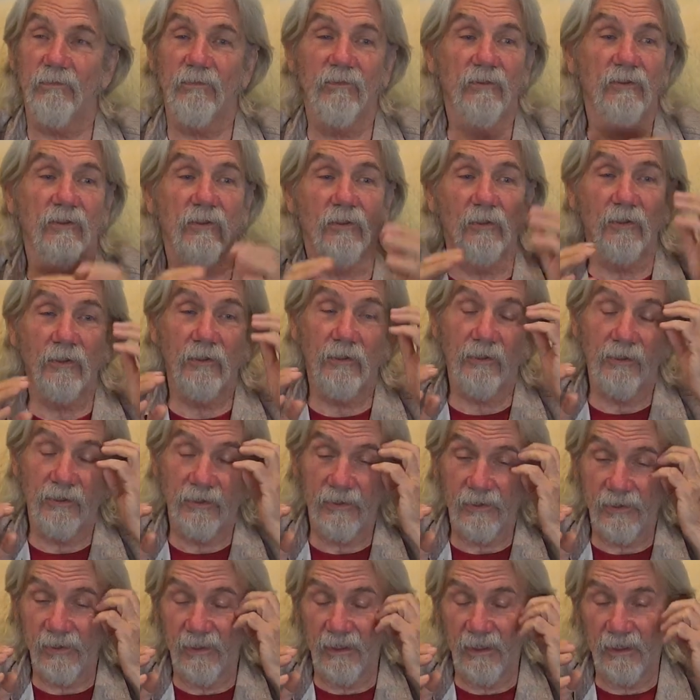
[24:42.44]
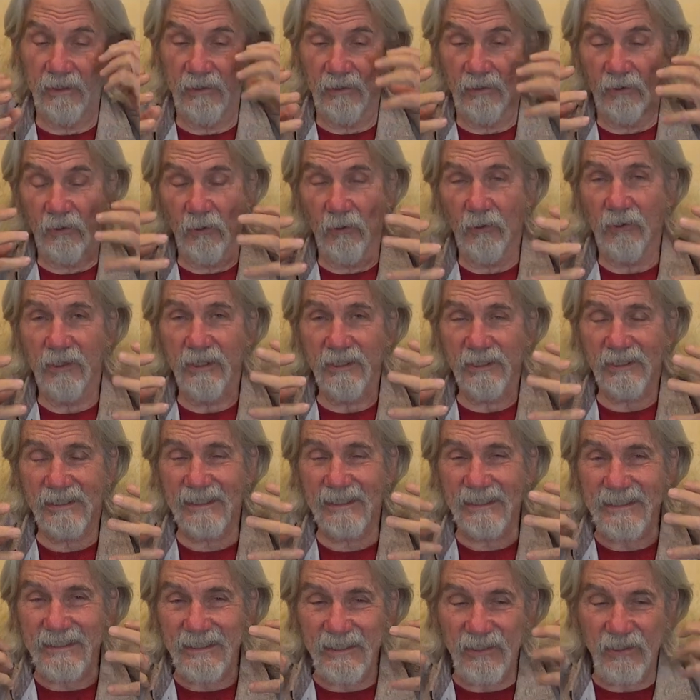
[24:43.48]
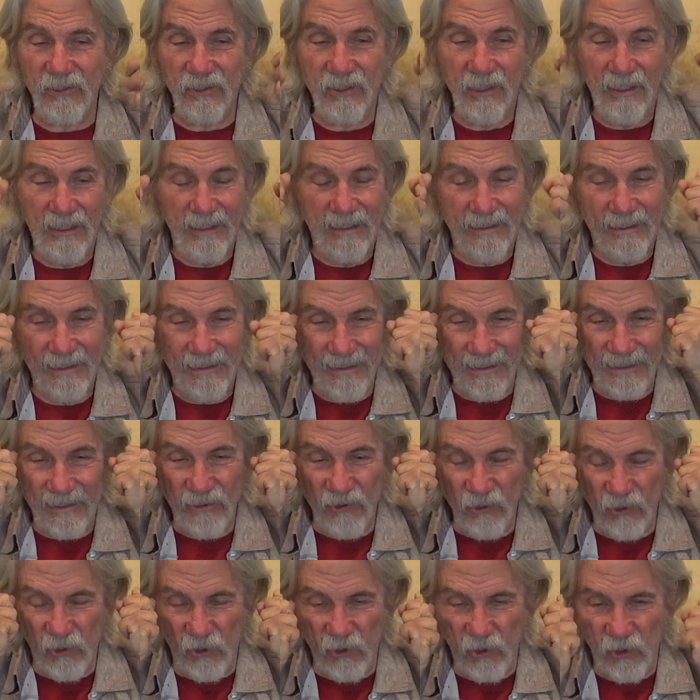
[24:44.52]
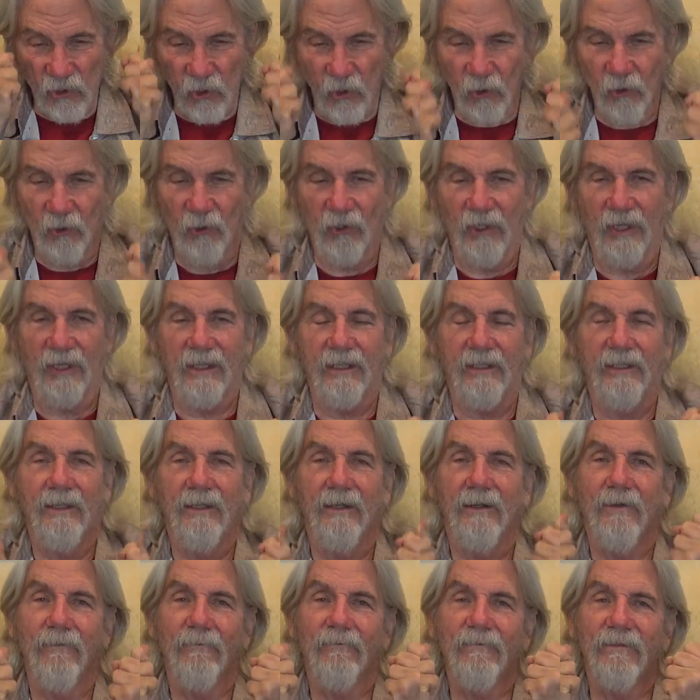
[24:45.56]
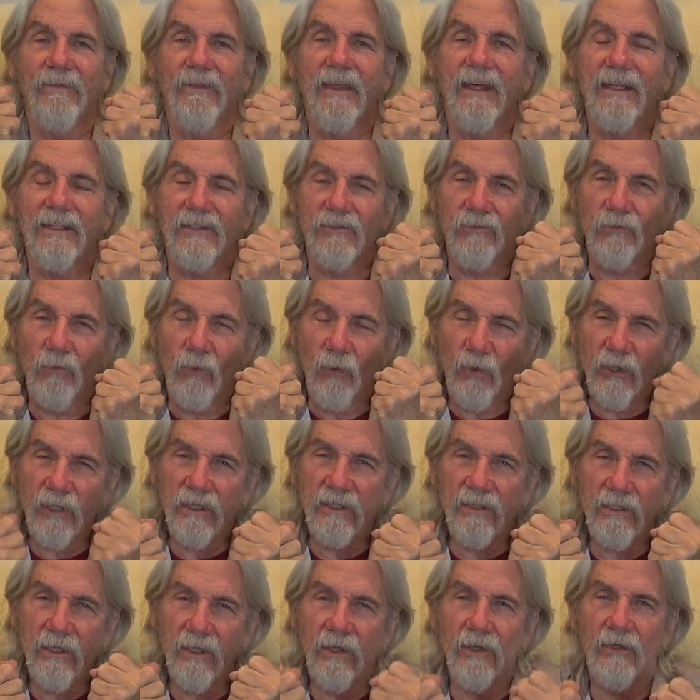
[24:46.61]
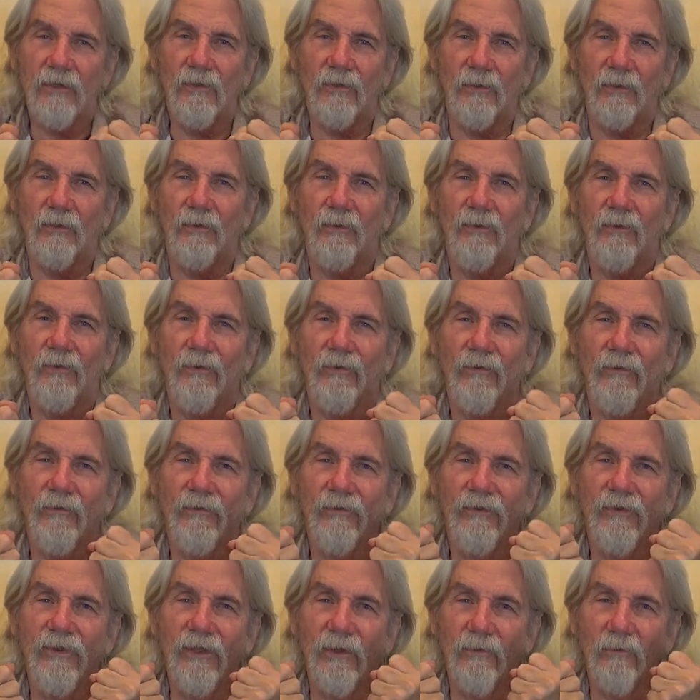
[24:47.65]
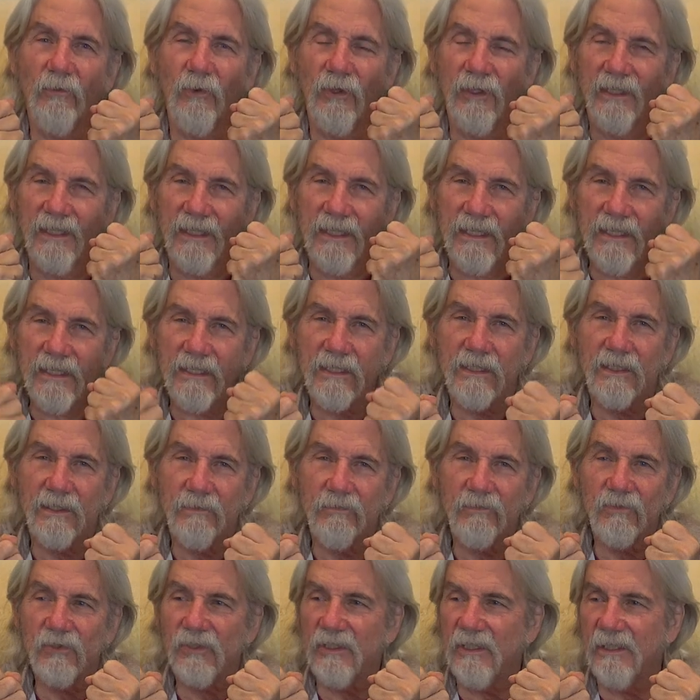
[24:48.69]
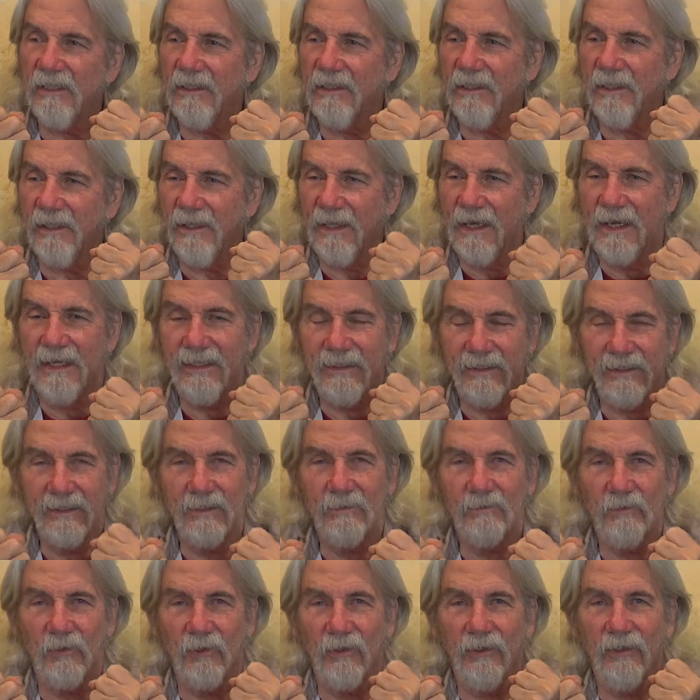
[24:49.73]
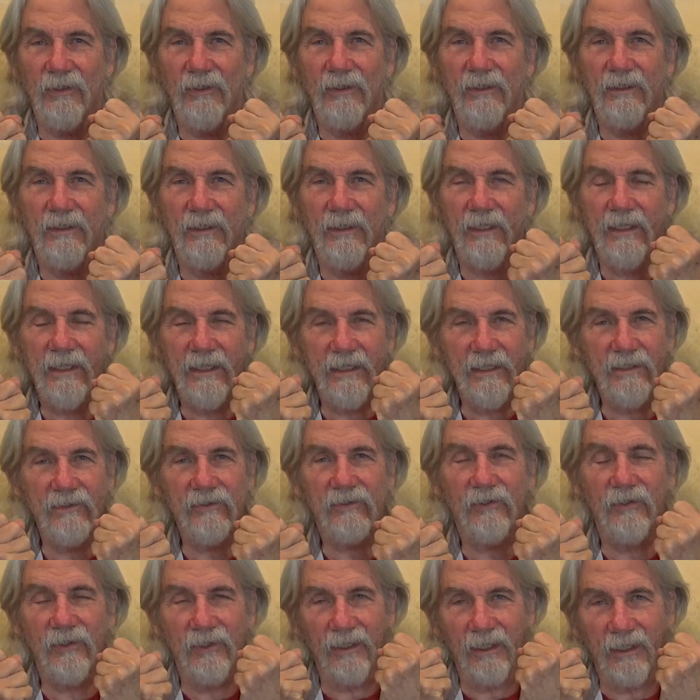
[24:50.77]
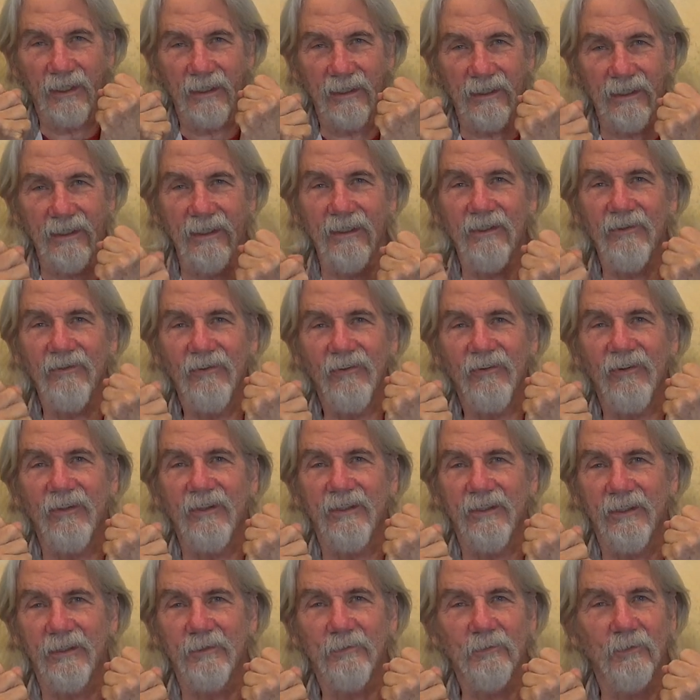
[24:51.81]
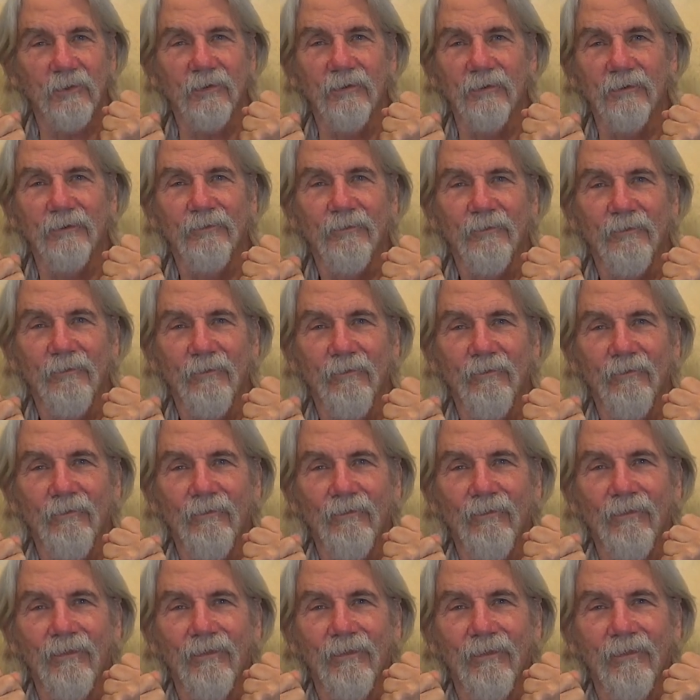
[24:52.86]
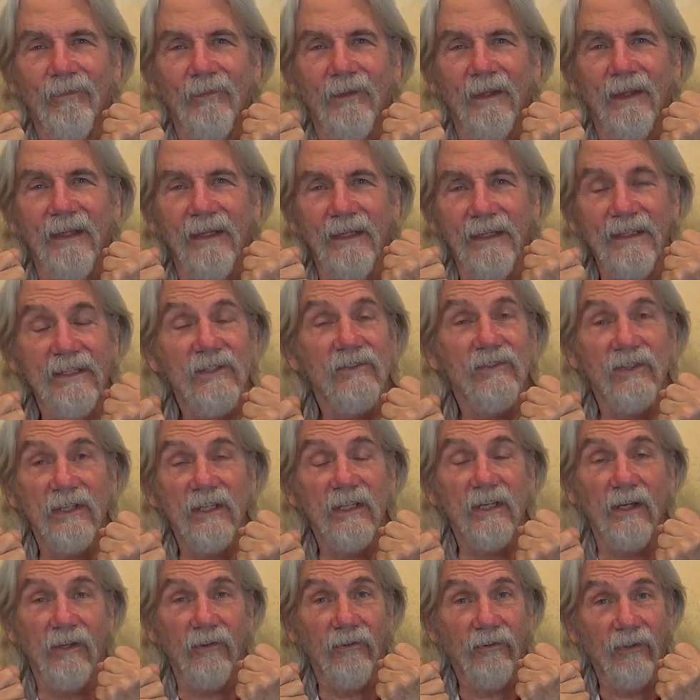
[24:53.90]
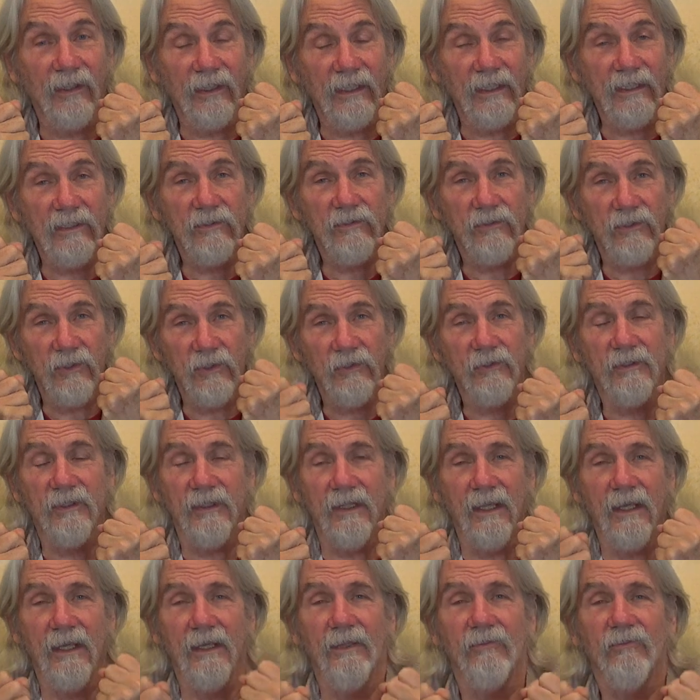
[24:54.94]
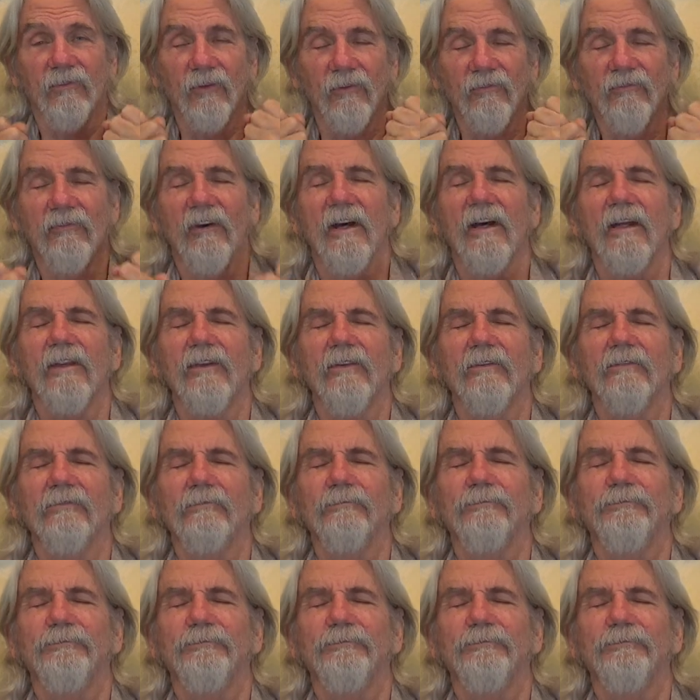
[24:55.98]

glorious, gloriously enjoy that we know that when he comes into that temple, he's going to cleanse the temple. And he's in us and he's doing that. So, Father,